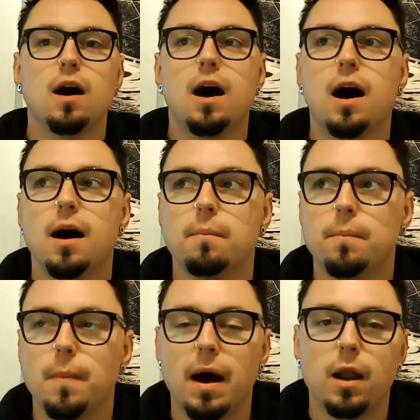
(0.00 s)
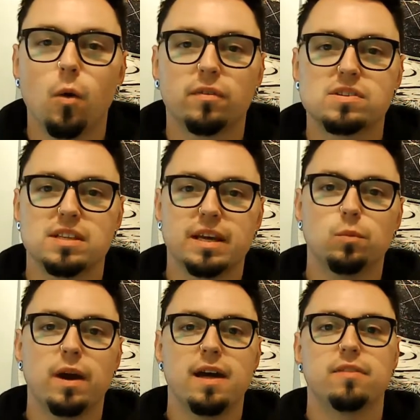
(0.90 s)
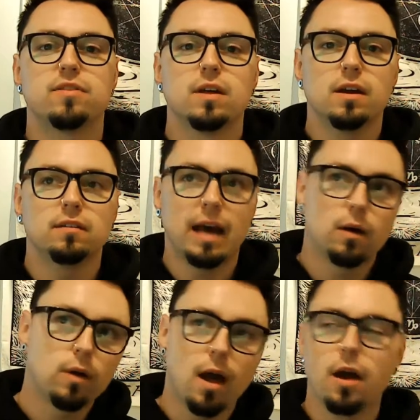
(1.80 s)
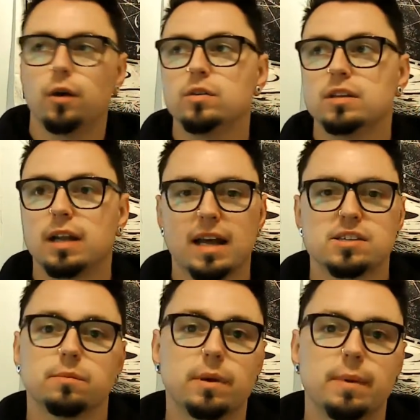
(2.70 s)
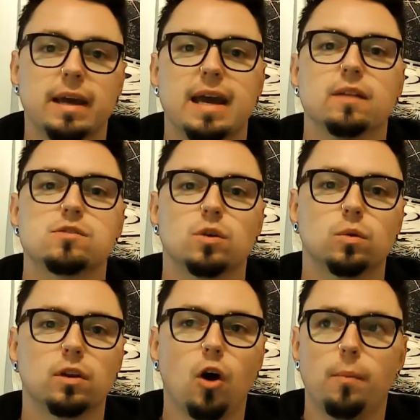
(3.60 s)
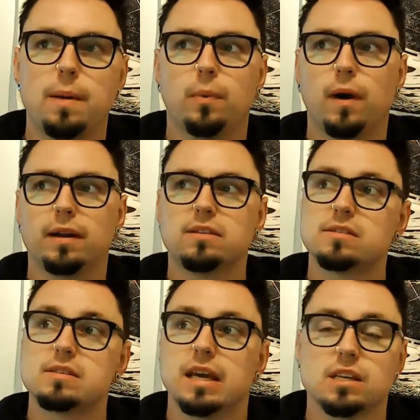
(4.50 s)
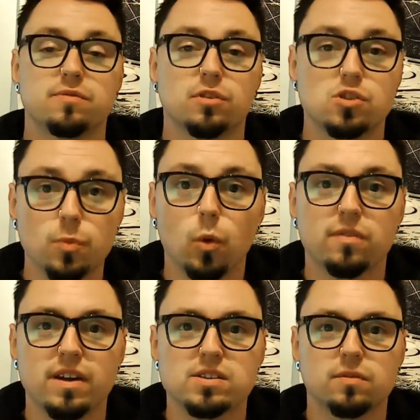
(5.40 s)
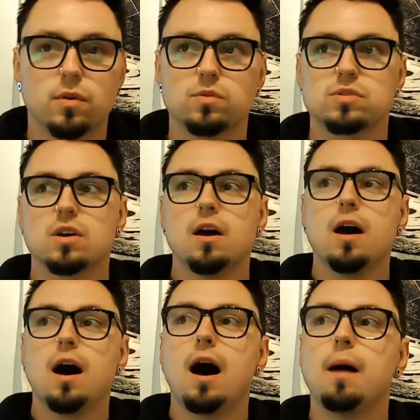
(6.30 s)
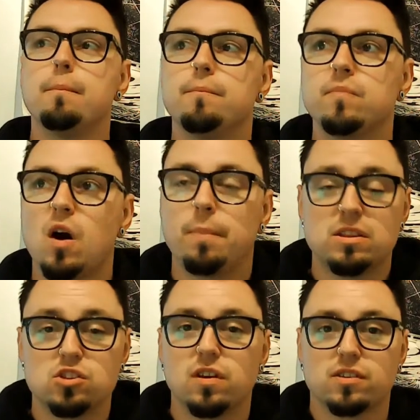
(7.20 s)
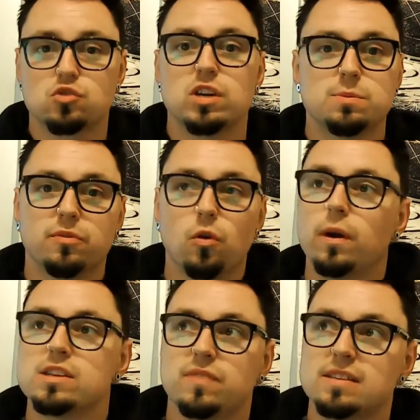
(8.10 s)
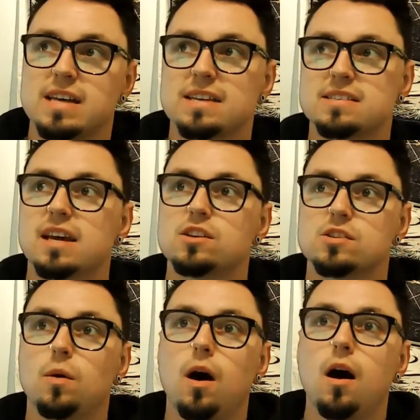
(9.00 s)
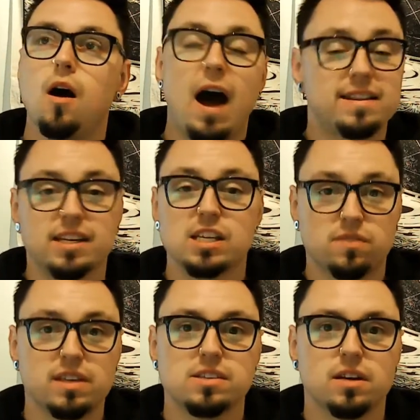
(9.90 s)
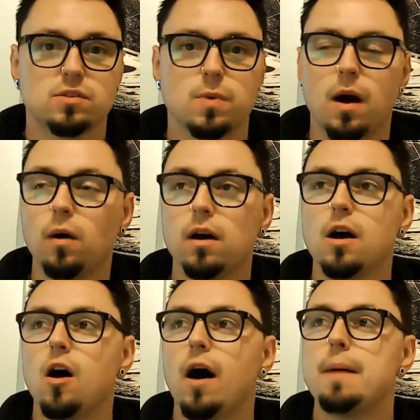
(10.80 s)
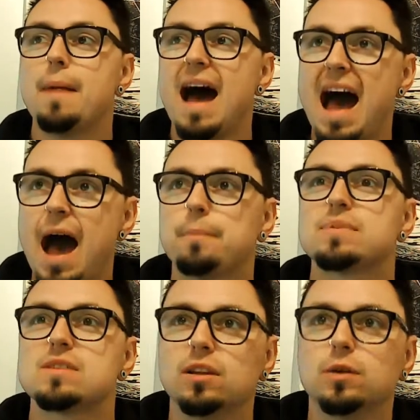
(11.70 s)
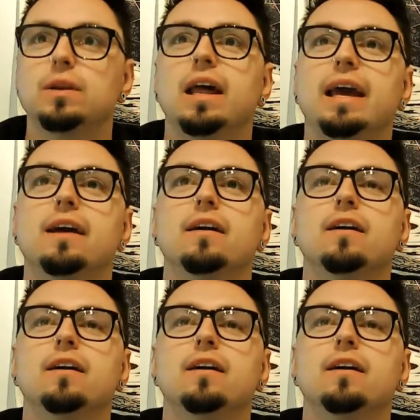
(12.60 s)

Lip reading: I know obviously with Download and Glastonbury being cancelled, a lot of people had tickets for the smaller festivals. I've been to 2000 Trees before and it's fantastic, so I had tickets for this year as well. I am absolutely